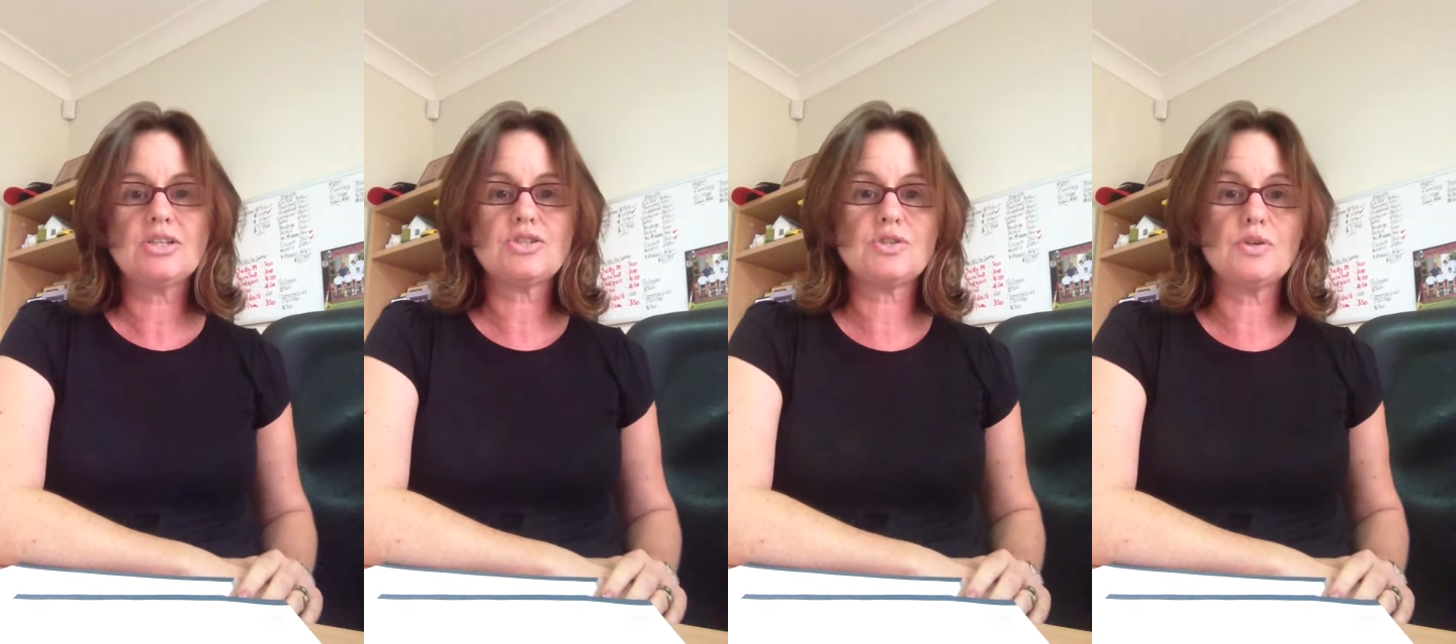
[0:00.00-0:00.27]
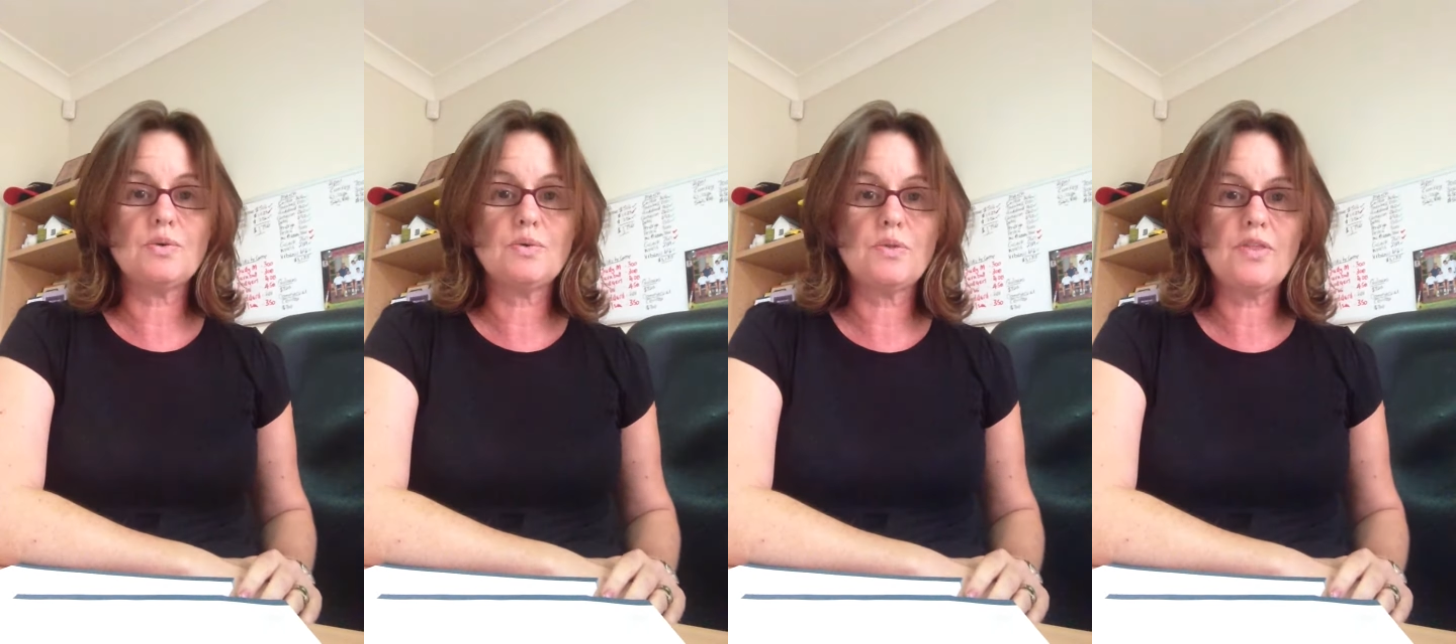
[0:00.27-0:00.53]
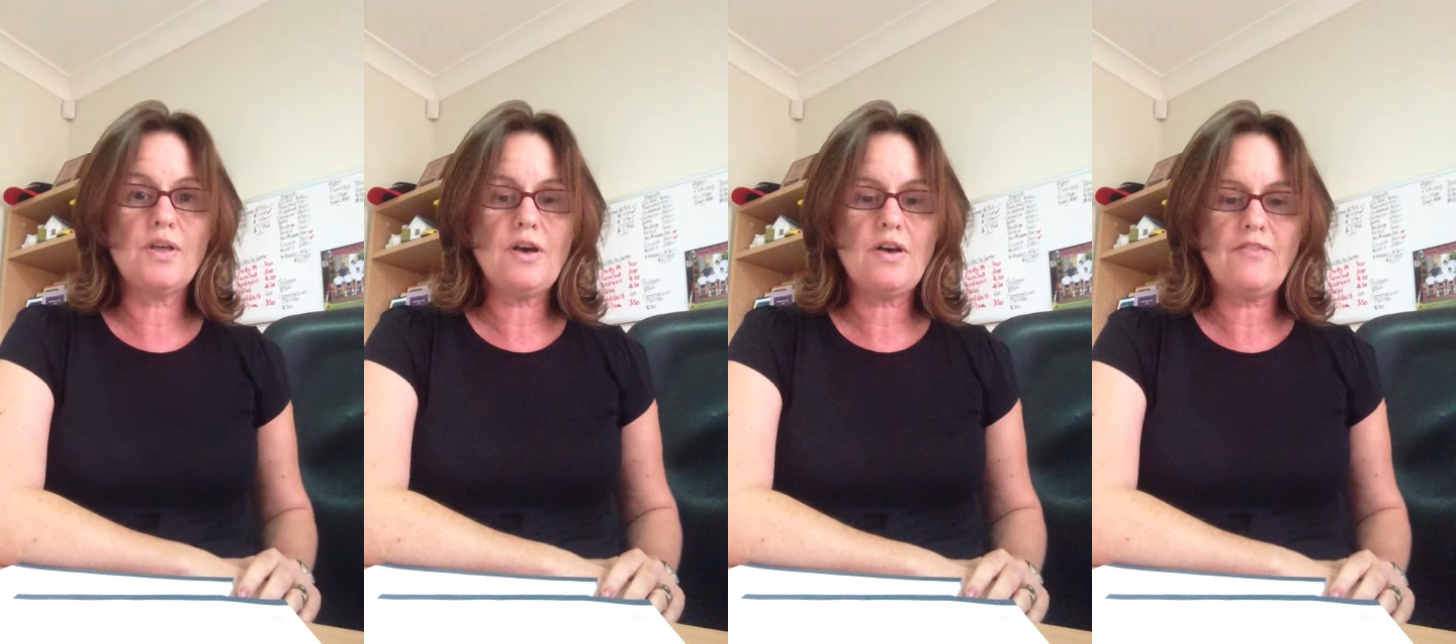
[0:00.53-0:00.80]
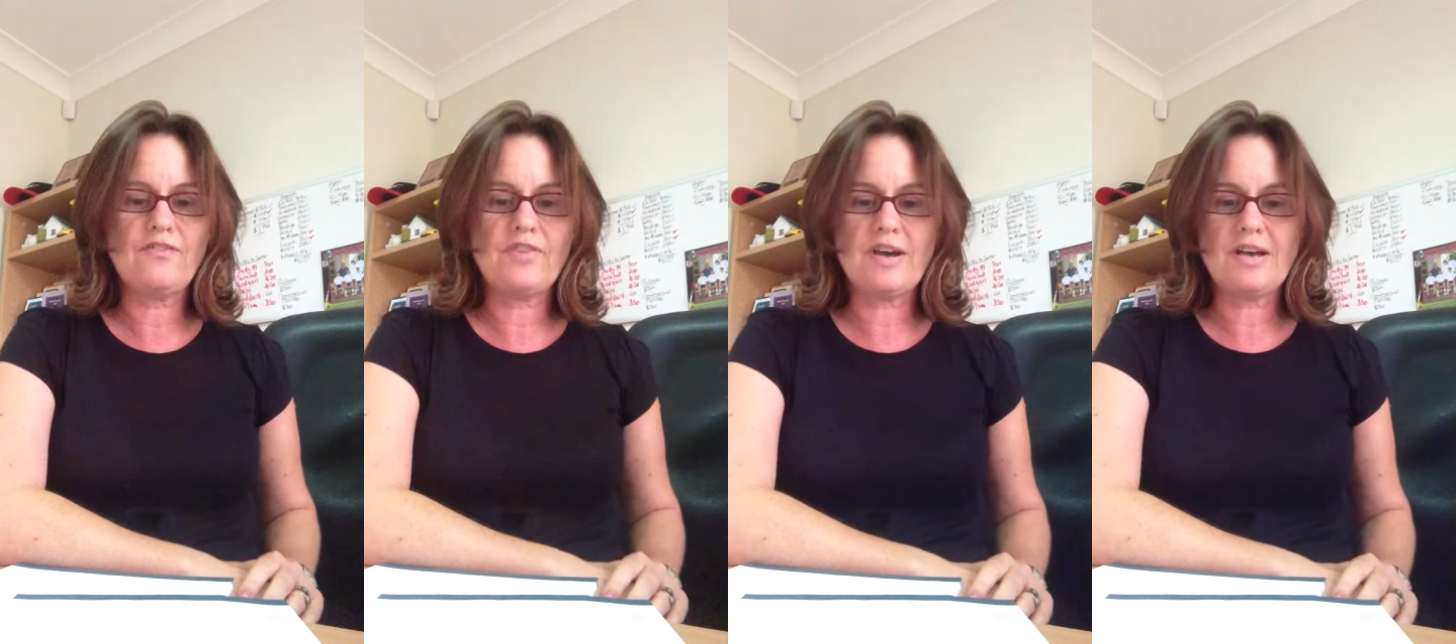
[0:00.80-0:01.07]
To
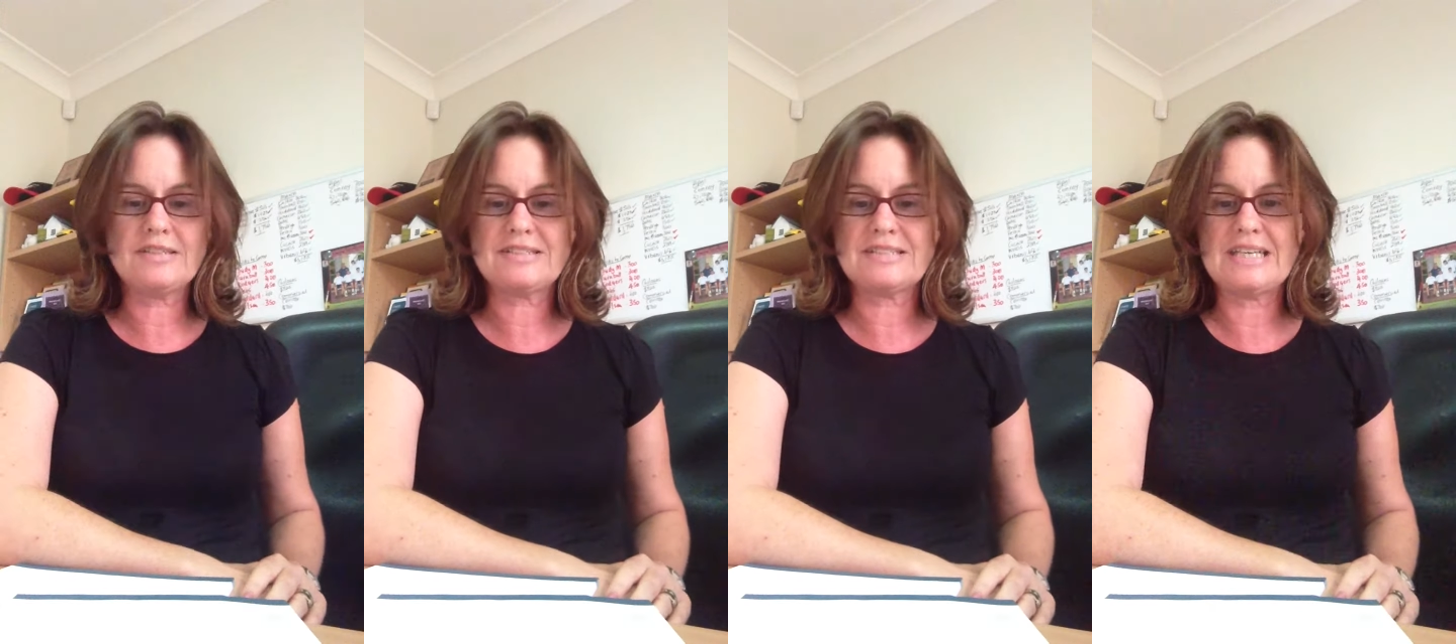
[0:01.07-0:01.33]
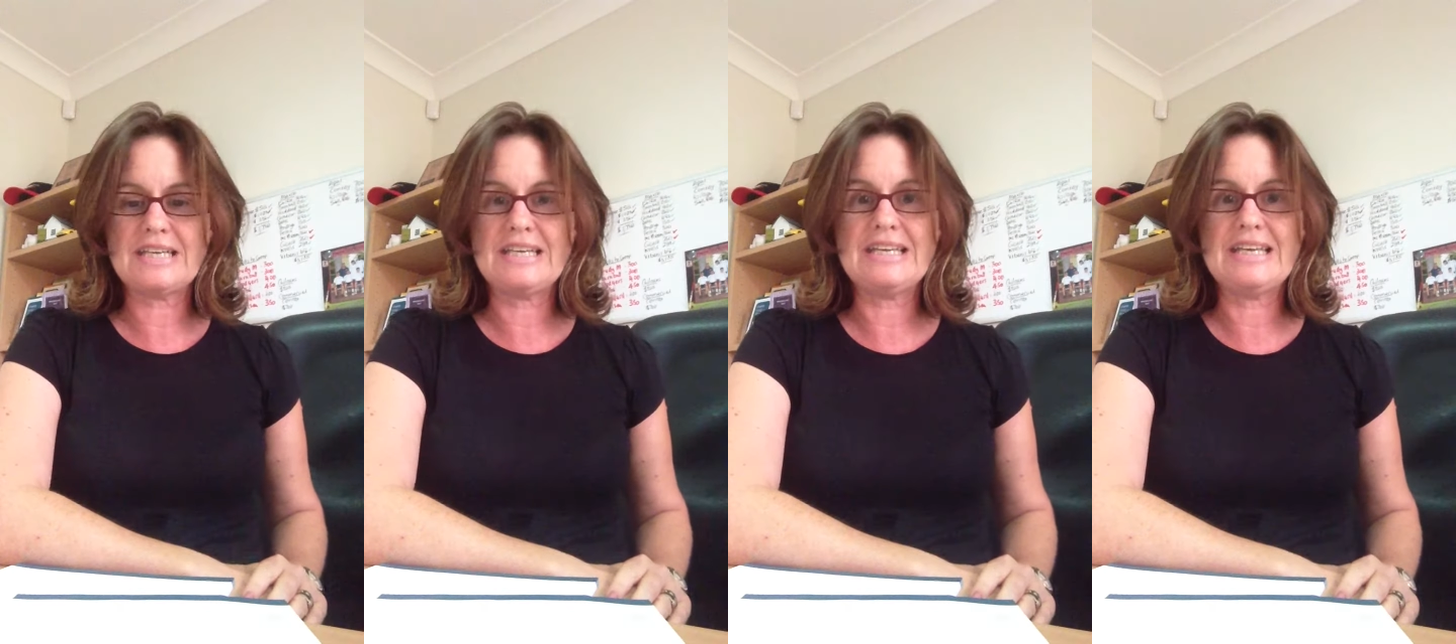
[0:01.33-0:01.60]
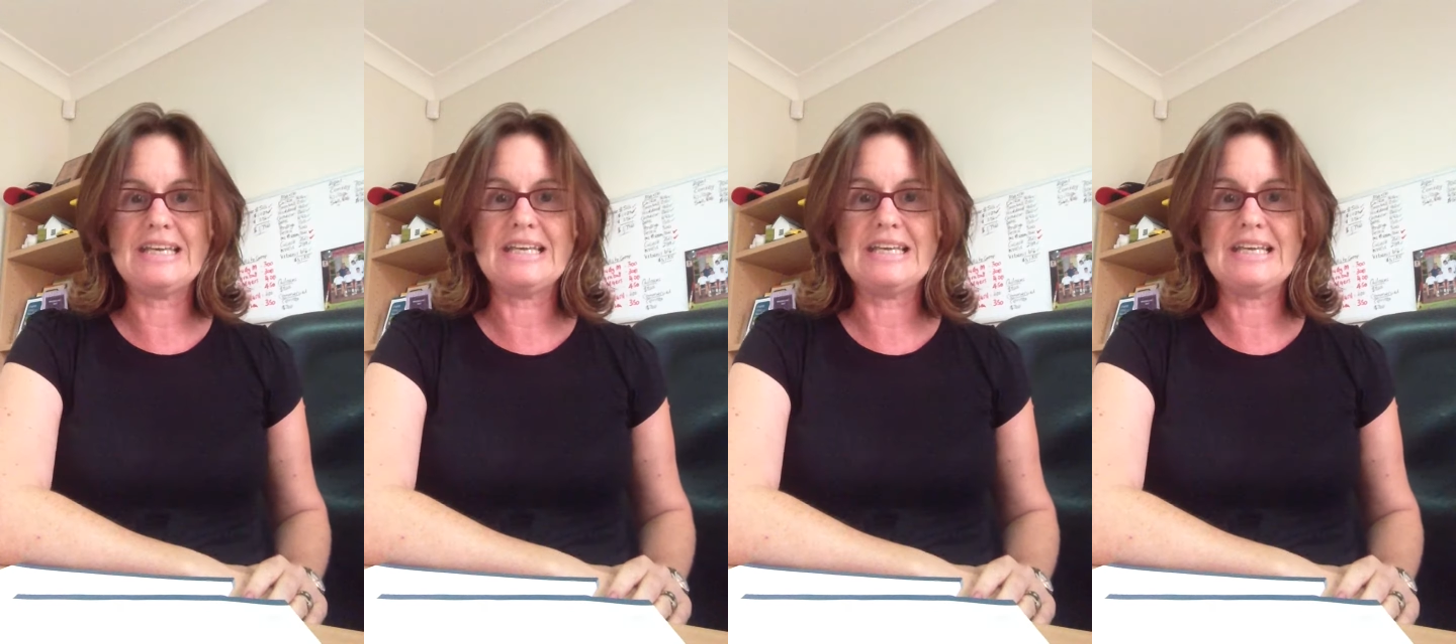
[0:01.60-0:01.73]
the first tee